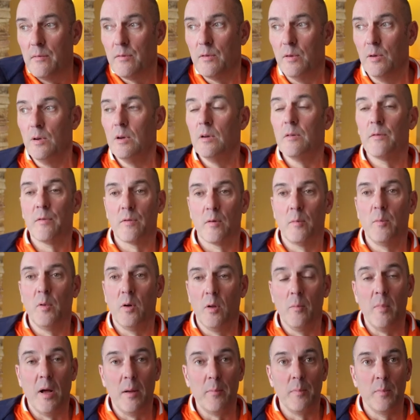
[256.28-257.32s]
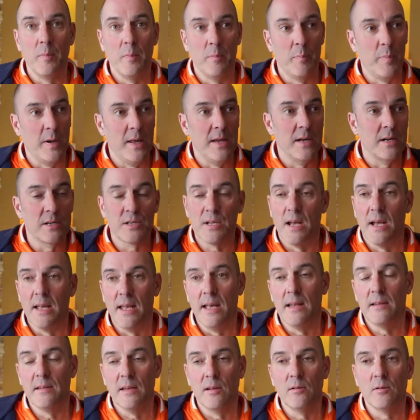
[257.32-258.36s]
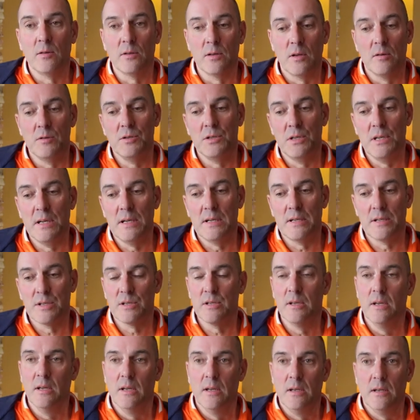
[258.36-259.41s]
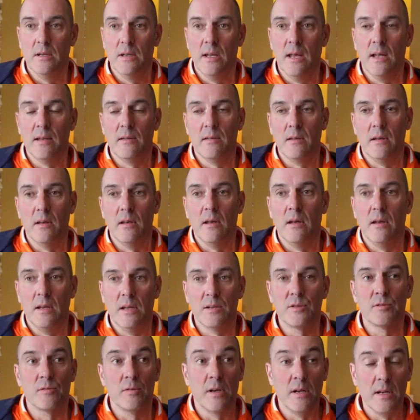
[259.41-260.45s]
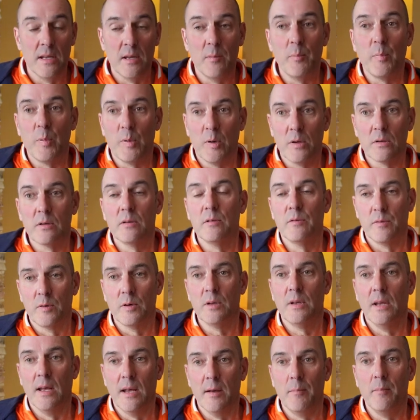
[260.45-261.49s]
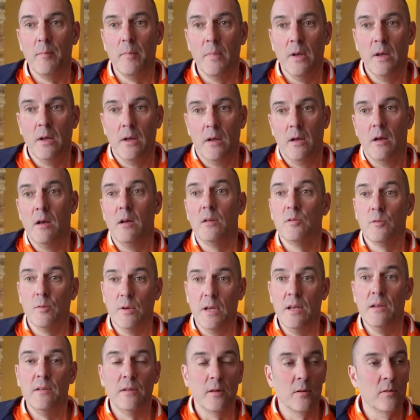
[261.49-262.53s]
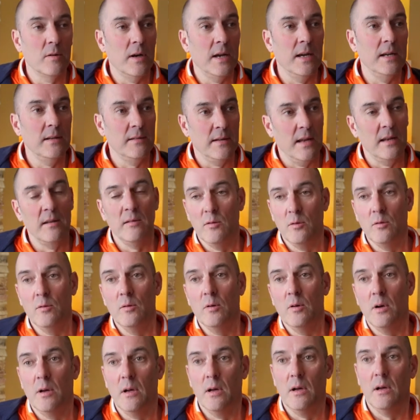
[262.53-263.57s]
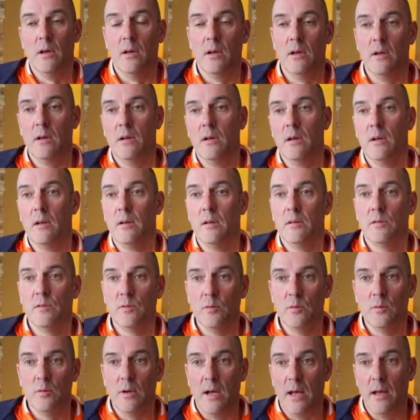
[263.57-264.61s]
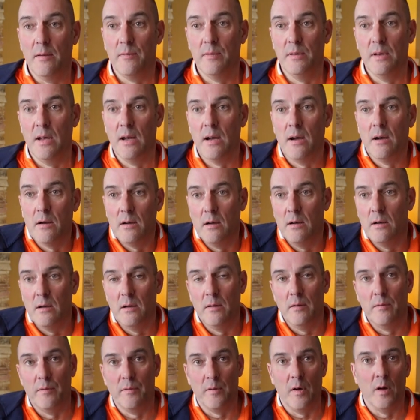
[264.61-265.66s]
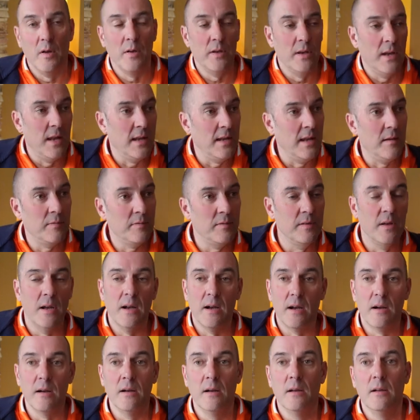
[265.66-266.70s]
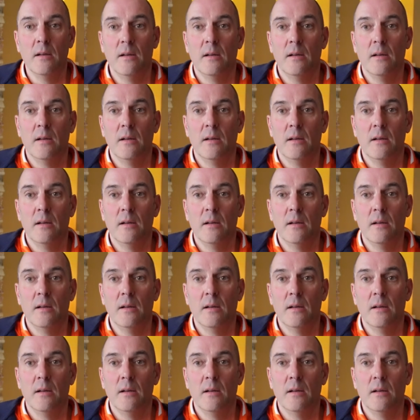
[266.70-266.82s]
have learned from all my players I had in all those years that it's really important for them to integrate and to have their fun and have their